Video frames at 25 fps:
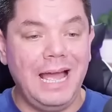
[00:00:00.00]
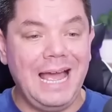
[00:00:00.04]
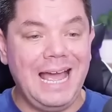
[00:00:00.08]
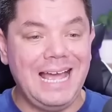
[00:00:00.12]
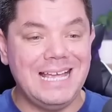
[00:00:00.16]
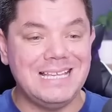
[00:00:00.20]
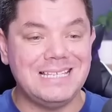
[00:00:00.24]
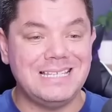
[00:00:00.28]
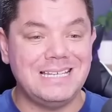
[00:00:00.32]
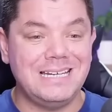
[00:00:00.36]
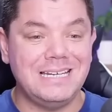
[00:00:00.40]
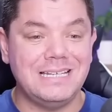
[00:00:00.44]
as
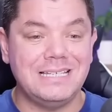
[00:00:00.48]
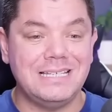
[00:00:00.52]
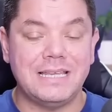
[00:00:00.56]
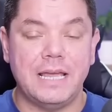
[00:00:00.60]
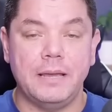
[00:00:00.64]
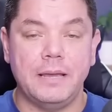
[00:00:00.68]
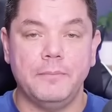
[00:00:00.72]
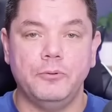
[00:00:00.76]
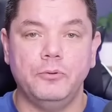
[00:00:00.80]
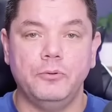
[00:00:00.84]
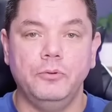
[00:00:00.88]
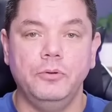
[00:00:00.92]
an
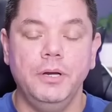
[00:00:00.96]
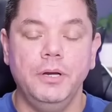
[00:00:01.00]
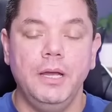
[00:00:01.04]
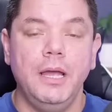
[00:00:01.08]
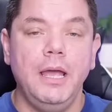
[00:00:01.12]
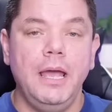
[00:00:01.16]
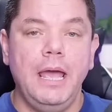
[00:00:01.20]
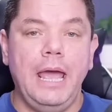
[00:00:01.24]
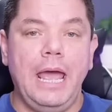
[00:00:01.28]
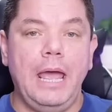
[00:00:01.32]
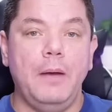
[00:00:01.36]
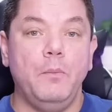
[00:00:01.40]
example.
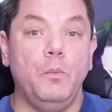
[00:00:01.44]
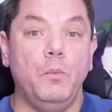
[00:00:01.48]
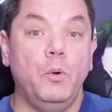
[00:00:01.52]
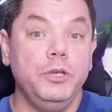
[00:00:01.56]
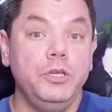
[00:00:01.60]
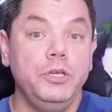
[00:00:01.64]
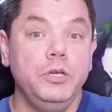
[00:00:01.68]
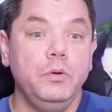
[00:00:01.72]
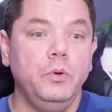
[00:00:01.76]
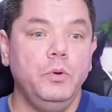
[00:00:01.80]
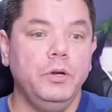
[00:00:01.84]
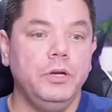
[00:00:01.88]
And what you
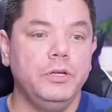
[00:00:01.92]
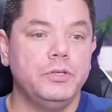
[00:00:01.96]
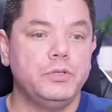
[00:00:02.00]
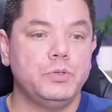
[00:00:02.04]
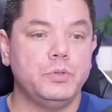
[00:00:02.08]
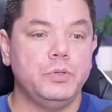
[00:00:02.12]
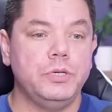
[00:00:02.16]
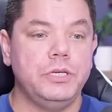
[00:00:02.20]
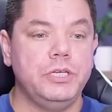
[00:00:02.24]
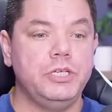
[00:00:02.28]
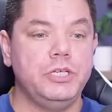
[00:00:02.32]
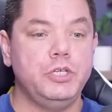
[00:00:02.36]
want to do
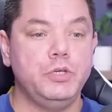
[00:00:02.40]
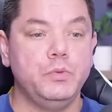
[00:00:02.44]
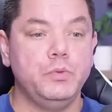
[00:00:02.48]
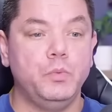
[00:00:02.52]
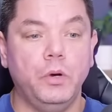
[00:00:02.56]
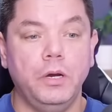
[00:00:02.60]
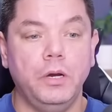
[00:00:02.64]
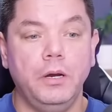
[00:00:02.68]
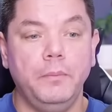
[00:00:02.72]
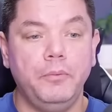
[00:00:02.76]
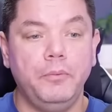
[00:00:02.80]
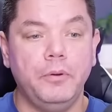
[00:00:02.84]
is you want to
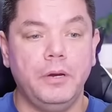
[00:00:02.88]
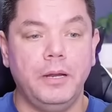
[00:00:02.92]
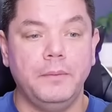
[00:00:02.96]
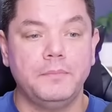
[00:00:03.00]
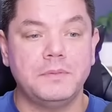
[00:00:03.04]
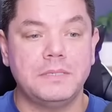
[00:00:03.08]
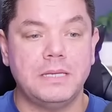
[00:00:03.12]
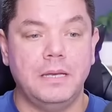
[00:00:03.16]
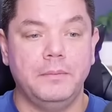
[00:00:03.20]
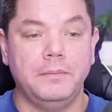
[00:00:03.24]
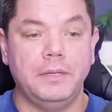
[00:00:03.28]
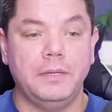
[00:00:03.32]
put up
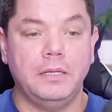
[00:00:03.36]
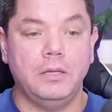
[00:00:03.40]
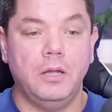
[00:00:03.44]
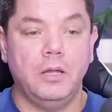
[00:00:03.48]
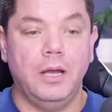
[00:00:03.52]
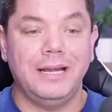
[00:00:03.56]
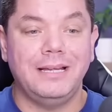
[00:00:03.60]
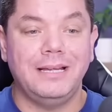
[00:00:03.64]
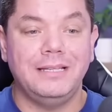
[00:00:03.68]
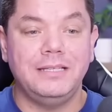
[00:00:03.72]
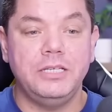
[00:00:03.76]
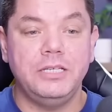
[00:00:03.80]
something
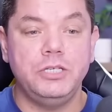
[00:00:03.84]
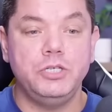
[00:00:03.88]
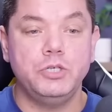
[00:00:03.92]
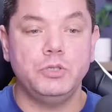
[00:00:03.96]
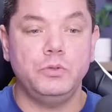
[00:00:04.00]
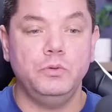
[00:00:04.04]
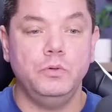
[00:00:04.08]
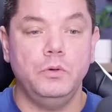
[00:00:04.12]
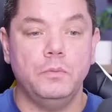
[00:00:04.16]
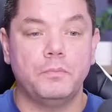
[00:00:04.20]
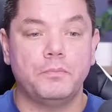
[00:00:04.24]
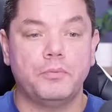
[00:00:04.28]
like
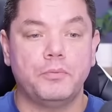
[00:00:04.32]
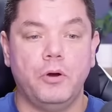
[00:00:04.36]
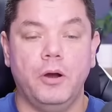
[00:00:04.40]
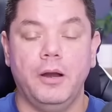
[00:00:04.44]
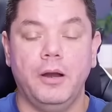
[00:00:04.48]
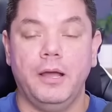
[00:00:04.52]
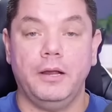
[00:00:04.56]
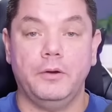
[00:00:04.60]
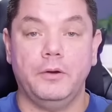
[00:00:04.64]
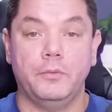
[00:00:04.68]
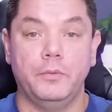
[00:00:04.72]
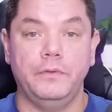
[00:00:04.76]
digital product
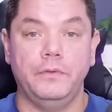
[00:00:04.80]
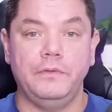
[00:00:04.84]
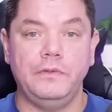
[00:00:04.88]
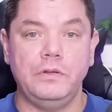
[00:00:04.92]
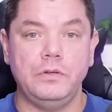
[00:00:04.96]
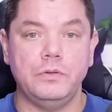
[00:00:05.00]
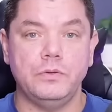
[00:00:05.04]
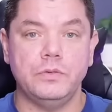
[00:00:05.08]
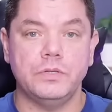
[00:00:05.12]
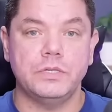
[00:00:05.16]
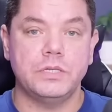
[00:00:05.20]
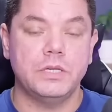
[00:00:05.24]

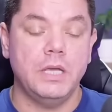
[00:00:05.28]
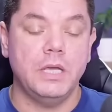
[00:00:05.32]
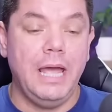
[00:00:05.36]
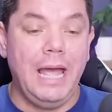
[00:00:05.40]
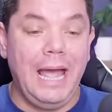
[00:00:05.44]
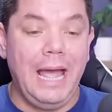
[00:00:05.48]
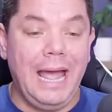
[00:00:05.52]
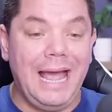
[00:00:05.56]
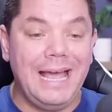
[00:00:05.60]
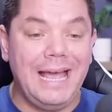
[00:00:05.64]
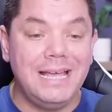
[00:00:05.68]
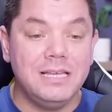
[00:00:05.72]
reviews.
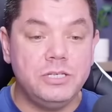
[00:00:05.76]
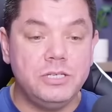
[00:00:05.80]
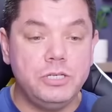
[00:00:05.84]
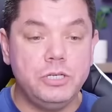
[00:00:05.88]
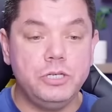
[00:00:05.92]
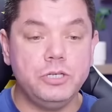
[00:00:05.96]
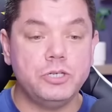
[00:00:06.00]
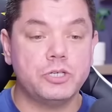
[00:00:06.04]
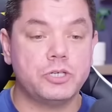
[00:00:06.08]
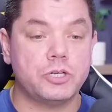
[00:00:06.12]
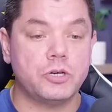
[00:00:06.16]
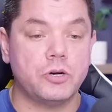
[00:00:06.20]
As you
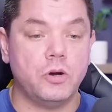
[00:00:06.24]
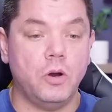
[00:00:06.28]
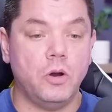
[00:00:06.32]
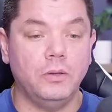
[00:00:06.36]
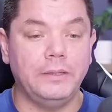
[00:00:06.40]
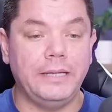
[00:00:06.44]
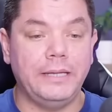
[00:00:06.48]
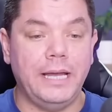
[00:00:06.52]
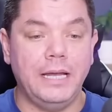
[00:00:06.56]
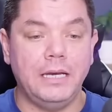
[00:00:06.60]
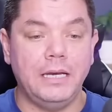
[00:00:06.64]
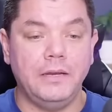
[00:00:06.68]
scroll
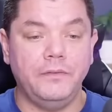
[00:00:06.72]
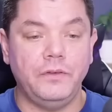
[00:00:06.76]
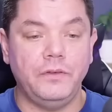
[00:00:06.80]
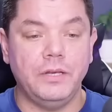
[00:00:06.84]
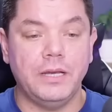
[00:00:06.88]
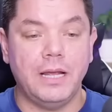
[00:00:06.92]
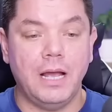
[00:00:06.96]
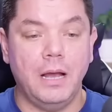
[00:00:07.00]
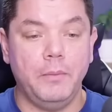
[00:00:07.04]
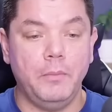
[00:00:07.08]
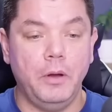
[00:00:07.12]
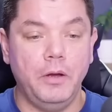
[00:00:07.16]
down, if you
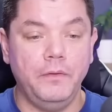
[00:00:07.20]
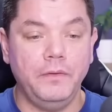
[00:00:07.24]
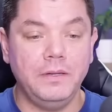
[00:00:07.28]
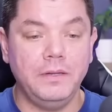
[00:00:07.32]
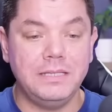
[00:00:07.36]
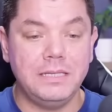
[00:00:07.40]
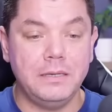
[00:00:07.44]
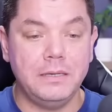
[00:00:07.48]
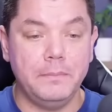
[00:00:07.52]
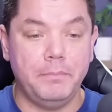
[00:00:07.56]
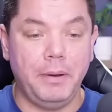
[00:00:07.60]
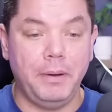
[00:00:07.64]
come over to
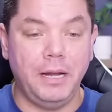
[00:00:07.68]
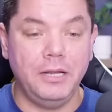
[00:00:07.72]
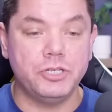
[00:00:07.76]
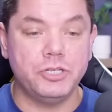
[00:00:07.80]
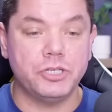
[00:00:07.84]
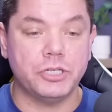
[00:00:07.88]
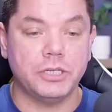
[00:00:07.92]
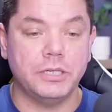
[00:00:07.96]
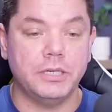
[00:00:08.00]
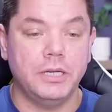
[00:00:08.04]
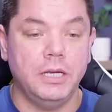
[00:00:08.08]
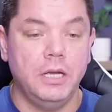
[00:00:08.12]

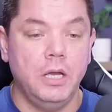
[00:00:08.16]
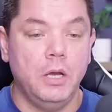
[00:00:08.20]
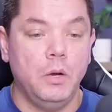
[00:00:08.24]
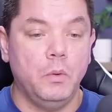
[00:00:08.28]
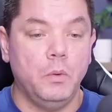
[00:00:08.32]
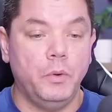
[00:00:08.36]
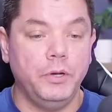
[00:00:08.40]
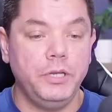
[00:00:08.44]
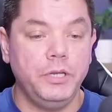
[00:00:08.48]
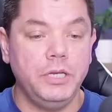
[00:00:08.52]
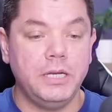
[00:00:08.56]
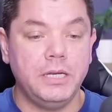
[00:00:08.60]
budget, what
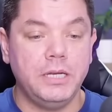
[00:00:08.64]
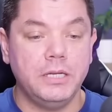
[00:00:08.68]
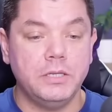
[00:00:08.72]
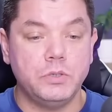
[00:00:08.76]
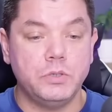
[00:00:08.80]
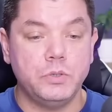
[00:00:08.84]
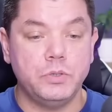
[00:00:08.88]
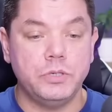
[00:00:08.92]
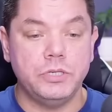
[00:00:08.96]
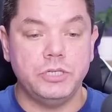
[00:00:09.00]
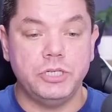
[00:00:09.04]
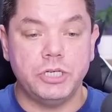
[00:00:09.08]
you can do
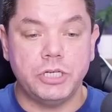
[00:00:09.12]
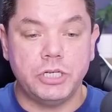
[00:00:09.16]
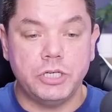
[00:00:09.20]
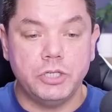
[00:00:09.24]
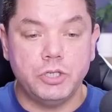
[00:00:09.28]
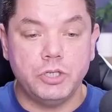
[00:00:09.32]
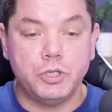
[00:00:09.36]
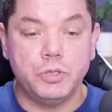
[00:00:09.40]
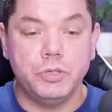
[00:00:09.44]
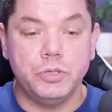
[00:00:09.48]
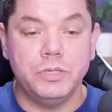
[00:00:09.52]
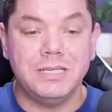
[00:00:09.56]
is you can
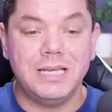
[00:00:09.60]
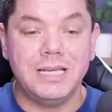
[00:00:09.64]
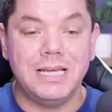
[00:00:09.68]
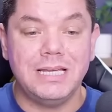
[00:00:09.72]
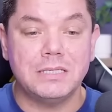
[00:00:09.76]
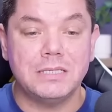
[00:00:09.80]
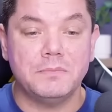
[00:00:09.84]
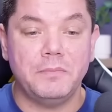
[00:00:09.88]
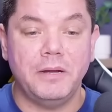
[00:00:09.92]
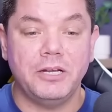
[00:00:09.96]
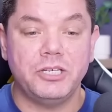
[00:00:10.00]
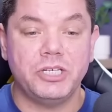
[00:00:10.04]
choose as
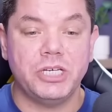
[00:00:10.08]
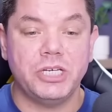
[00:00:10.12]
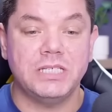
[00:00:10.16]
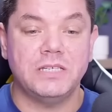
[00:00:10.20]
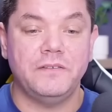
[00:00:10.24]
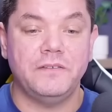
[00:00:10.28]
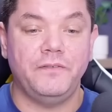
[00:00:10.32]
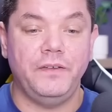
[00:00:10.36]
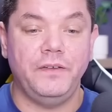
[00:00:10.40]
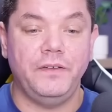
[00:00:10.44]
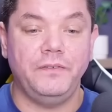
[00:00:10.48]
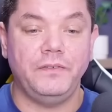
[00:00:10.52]
much as
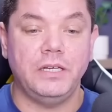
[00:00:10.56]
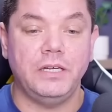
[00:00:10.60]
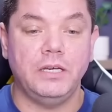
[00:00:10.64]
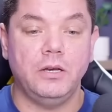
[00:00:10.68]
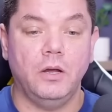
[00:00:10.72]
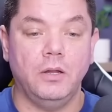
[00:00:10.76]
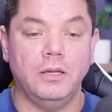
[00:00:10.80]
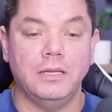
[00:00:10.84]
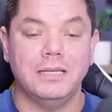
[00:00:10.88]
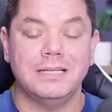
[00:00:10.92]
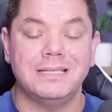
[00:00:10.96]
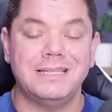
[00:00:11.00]
fifty
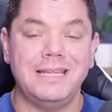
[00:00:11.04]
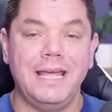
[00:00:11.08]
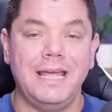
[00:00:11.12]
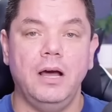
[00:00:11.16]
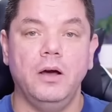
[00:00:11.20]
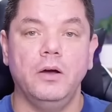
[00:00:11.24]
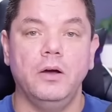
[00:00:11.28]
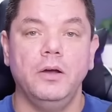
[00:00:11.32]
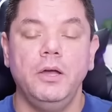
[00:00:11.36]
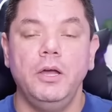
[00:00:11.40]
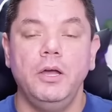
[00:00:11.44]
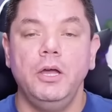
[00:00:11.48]
dollars. Now,
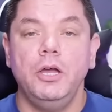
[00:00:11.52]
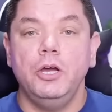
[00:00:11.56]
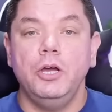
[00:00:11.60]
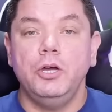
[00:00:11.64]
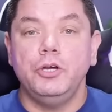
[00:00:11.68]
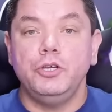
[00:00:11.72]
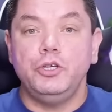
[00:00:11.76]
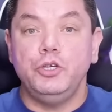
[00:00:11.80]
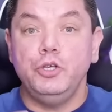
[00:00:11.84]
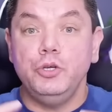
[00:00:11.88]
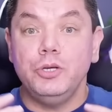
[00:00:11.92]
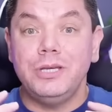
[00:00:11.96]

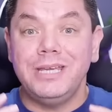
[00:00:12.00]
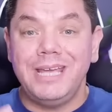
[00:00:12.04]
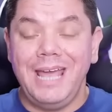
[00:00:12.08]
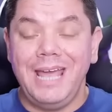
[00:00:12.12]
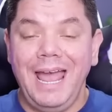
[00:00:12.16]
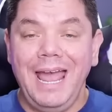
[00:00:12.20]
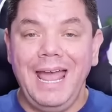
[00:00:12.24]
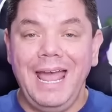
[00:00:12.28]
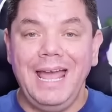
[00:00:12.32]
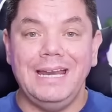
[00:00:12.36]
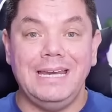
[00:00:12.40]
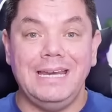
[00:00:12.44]
you
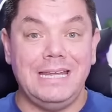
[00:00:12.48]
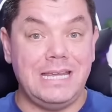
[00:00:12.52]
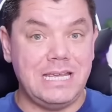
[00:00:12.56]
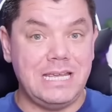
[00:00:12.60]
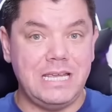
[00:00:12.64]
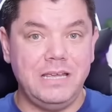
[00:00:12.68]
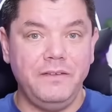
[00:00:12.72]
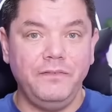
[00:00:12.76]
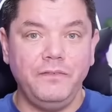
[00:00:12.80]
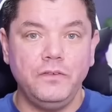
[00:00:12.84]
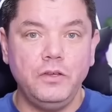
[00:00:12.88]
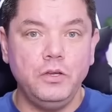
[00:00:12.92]
can,
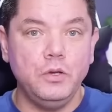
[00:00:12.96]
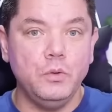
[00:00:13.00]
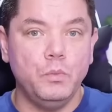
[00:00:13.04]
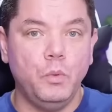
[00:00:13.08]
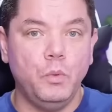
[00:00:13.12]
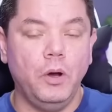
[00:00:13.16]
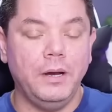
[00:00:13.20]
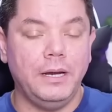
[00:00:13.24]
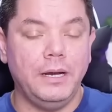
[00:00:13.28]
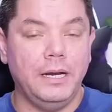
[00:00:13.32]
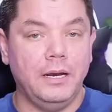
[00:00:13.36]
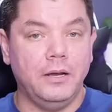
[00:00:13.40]
if you want,
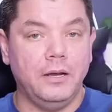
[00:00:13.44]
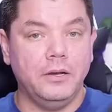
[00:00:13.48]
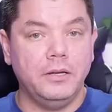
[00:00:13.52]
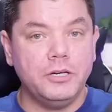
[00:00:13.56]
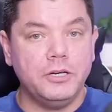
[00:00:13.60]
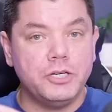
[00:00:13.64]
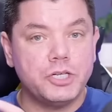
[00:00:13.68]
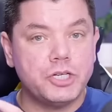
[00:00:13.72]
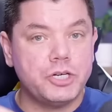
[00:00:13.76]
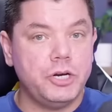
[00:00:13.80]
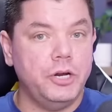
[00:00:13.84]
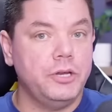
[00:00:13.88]
and I'm going to
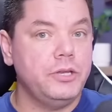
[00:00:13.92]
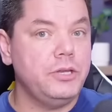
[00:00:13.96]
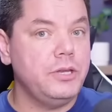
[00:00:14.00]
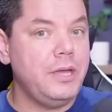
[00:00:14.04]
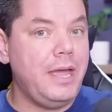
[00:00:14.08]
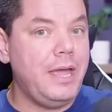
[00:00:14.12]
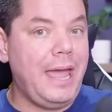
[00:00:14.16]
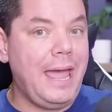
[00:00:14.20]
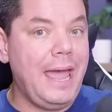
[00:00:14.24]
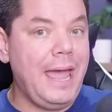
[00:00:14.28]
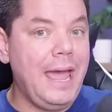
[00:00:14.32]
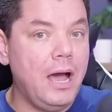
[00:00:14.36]
show you
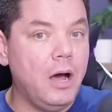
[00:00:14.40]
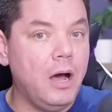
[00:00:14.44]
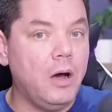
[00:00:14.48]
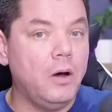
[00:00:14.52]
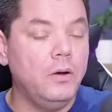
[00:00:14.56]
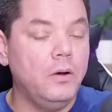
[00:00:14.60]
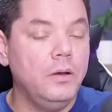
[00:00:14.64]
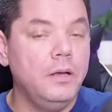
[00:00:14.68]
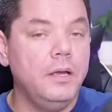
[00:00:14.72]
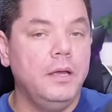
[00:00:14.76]
how